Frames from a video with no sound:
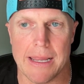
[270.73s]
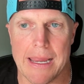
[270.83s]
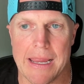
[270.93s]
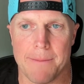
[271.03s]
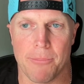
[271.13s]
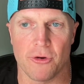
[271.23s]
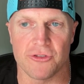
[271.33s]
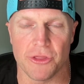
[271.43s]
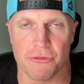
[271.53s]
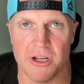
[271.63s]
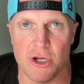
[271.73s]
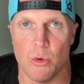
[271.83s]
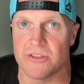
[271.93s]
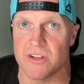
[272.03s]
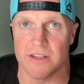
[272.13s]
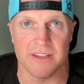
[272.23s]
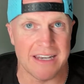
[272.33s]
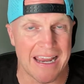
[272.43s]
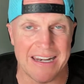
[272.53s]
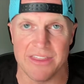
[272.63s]
and person 3, who has not done
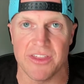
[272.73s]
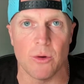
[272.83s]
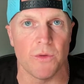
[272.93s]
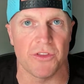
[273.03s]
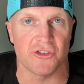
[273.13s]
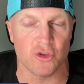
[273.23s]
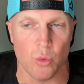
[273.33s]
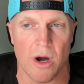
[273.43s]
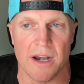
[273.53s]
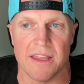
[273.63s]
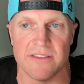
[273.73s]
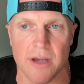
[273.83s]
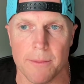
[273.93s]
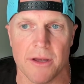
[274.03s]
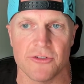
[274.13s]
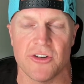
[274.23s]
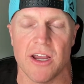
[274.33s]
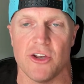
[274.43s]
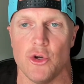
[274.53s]
anything with the squat and dumbbells yet,